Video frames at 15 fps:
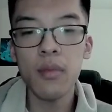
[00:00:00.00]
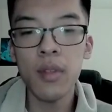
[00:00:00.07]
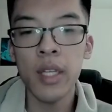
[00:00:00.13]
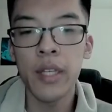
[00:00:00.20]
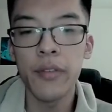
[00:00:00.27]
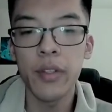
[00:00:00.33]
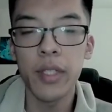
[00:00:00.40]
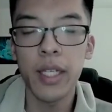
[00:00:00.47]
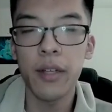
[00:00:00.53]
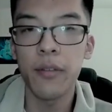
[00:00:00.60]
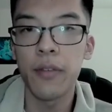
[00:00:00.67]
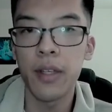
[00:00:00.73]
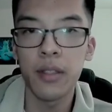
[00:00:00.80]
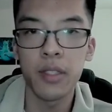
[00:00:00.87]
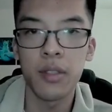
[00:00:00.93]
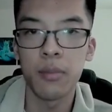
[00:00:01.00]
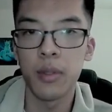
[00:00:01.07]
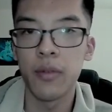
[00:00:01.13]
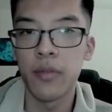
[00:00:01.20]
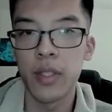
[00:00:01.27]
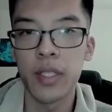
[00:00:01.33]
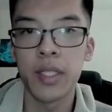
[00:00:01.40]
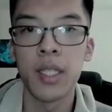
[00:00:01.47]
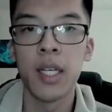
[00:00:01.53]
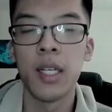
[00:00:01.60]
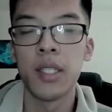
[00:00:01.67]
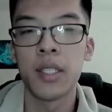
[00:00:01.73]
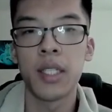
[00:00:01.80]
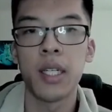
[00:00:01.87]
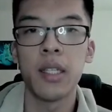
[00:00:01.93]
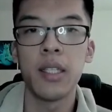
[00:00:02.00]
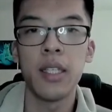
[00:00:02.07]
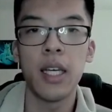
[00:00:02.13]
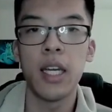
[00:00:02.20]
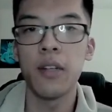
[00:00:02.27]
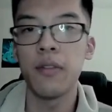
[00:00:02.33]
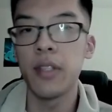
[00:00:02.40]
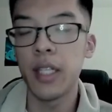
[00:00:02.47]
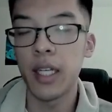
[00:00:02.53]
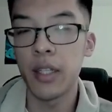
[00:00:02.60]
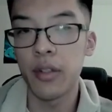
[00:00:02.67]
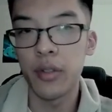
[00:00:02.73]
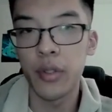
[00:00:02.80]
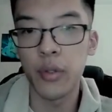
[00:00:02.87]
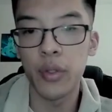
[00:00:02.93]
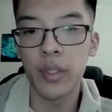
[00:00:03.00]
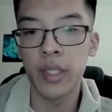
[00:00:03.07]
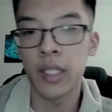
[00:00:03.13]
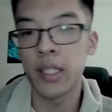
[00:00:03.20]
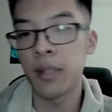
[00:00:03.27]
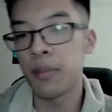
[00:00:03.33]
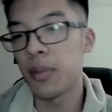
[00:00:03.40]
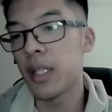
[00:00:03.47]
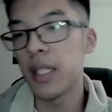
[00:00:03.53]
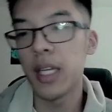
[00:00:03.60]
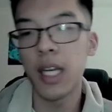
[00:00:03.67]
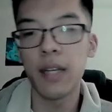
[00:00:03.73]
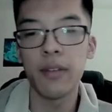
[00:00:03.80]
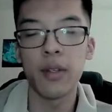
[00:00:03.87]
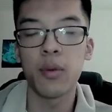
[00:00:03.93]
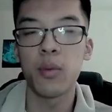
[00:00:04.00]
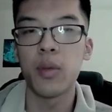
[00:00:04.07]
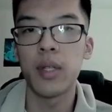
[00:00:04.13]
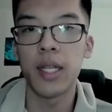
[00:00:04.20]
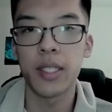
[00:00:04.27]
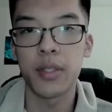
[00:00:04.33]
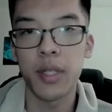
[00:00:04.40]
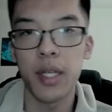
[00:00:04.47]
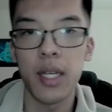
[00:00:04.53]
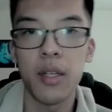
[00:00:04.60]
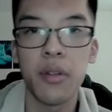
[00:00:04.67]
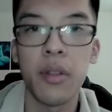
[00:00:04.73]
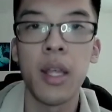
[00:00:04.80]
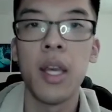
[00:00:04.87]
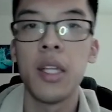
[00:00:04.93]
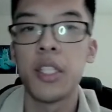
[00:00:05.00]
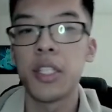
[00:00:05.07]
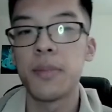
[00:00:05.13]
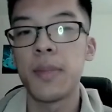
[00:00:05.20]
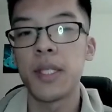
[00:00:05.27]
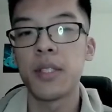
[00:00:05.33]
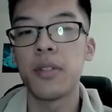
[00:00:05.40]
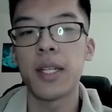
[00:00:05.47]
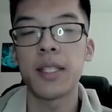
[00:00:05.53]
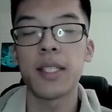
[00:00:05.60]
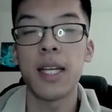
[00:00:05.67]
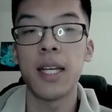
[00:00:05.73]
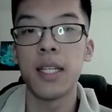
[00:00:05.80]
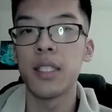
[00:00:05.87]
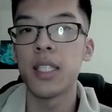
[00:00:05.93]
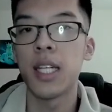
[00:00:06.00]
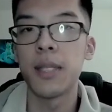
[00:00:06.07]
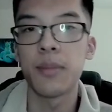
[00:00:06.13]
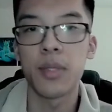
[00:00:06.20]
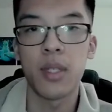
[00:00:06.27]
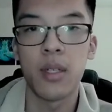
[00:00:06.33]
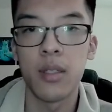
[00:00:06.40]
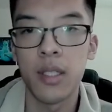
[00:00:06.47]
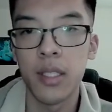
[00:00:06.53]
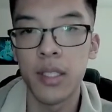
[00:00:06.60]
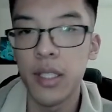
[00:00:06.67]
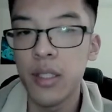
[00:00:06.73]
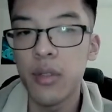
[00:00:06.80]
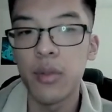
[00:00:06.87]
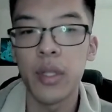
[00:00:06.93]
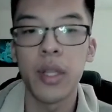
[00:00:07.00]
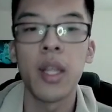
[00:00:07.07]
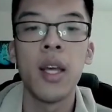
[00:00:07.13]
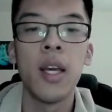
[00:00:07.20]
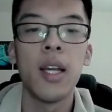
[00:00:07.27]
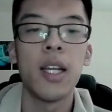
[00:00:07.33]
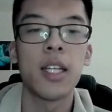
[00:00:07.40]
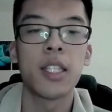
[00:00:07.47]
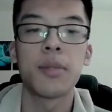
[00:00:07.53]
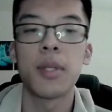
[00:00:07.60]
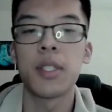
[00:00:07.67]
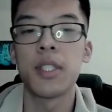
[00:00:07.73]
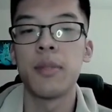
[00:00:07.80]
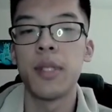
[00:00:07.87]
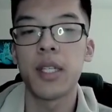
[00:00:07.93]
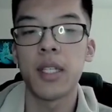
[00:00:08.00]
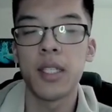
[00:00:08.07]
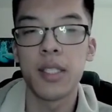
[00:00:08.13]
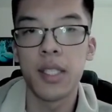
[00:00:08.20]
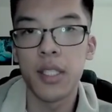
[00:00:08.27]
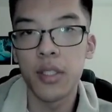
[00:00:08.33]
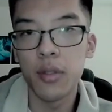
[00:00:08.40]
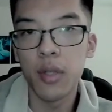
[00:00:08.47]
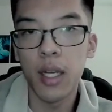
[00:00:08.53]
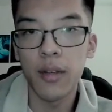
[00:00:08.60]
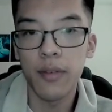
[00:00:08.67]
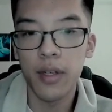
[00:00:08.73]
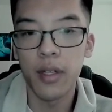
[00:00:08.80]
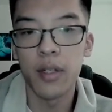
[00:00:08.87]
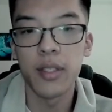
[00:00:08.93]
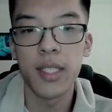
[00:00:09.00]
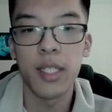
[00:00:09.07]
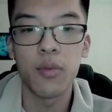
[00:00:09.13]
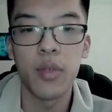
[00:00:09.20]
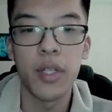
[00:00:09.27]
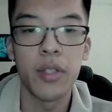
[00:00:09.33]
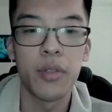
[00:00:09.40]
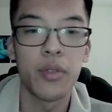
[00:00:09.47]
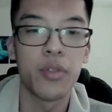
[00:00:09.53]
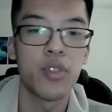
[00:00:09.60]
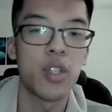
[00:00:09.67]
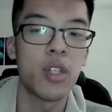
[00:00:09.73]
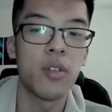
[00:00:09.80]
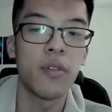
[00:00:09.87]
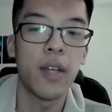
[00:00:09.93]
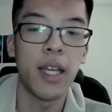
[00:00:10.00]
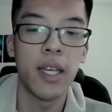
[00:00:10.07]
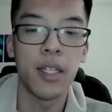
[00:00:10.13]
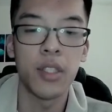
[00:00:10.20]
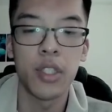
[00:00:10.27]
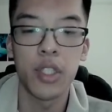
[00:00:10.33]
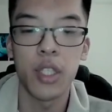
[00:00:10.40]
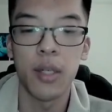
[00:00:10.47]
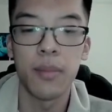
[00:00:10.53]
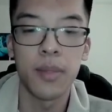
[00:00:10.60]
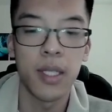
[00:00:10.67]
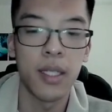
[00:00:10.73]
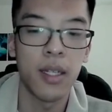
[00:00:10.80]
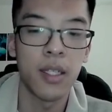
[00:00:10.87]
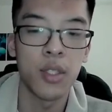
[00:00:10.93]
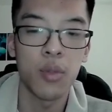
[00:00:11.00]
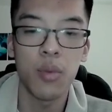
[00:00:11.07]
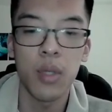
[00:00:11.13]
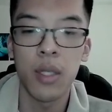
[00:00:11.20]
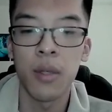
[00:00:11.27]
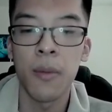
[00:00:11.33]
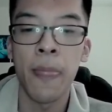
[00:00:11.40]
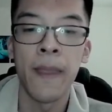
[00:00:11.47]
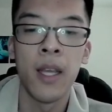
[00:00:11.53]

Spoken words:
If your deck fails to remove this, suddenly every other unit that they play having 1 extra health just makes their deck 10 times harder to deal with, especially because they do have cards like Ranger's Resolve and Sharpsight as well.